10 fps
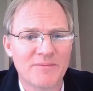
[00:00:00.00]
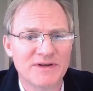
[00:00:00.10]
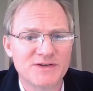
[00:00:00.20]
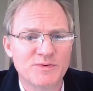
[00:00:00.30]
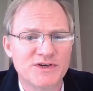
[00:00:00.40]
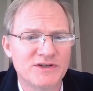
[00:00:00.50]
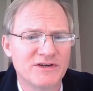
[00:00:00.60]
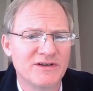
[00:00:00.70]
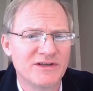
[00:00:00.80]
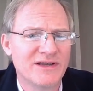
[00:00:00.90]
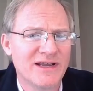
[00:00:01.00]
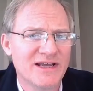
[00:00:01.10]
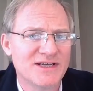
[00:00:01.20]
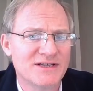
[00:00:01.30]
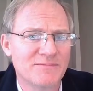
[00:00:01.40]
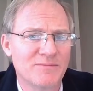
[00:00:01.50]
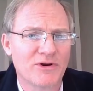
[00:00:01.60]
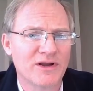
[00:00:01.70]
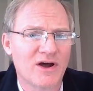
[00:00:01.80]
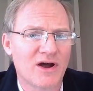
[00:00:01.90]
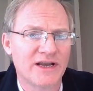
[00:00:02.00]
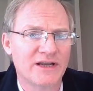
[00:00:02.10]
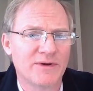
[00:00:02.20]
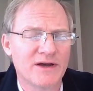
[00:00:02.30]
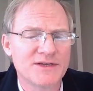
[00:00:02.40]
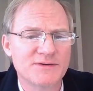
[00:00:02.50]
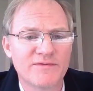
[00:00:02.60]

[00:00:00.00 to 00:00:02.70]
companies, which isn't a burden on anyone else.